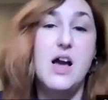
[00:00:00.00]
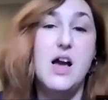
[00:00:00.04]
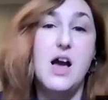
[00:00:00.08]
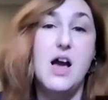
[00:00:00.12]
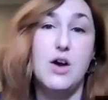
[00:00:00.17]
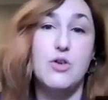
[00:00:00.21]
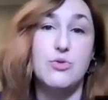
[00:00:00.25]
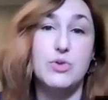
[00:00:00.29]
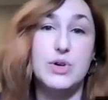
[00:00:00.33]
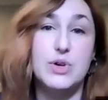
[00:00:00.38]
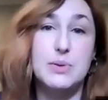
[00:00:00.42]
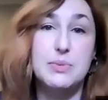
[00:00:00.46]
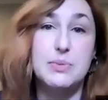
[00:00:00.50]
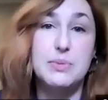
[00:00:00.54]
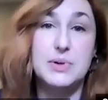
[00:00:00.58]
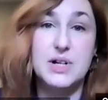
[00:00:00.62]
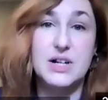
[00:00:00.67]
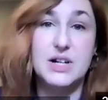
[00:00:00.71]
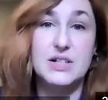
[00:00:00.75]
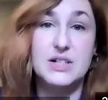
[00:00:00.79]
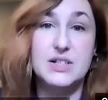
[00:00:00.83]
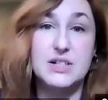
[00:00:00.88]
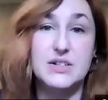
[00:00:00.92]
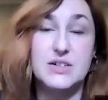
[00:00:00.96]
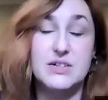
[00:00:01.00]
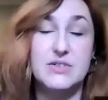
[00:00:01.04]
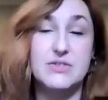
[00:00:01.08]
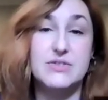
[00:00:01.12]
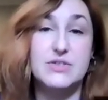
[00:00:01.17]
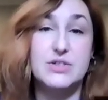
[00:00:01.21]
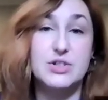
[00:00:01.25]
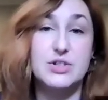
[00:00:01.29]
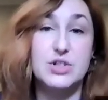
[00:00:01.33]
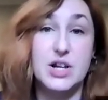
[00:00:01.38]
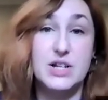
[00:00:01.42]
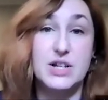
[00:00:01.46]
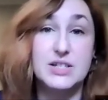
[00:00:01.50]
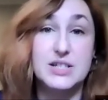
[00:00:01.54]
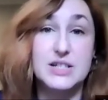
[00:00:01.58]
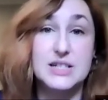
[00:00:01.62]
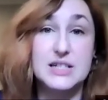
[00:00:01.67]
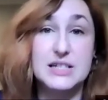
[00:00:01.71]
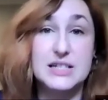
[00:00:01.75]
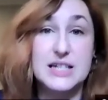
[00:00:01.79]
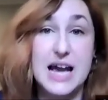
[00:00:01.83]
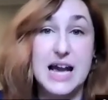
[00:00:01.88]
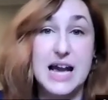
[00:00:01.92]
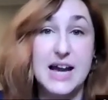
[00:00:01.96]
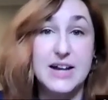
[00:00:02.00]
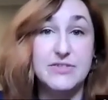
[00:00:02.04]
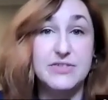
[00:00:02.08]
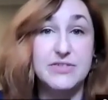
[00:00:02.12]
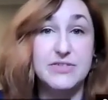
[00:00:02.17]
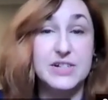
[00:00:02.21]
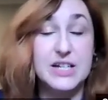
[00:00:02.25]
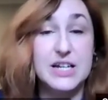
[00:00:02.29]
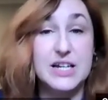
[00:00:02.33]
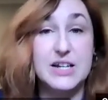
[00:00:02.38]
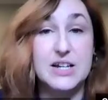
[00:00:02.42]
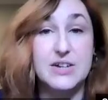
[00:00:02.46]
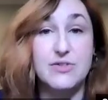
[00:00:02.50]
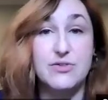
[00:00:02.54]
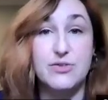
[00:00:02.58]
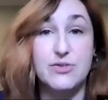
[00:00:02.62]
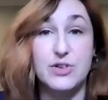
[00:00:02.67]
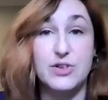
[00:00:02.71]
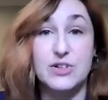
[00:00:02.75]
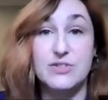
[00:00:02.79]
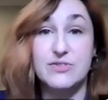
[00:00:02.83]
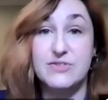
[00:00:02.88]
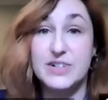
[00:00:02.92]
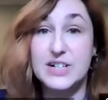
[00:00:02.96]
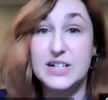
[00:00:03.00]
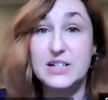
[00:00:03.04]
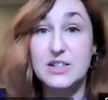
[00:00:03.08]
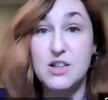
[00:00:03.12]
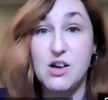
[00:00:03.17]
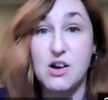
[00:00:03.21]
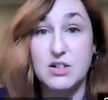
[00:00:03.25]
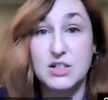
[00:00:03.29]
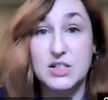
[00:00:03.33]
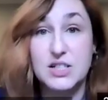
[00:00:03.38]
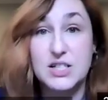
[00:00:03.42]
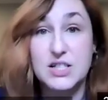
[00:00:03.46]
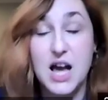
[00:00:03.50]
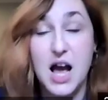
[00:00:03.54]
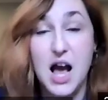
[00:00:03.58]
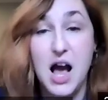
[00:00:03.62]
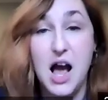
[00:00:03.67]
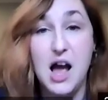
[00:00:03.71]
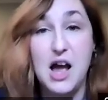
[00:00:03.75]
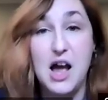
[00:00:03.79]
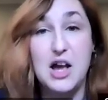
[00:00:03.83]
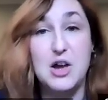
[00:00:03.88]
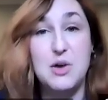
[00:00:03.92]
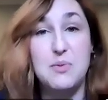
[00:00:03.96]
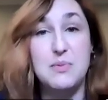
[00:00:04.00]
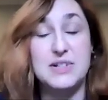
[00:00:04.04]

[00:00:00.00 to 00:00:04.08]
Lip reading: a reproductive justice advocate for a very long time,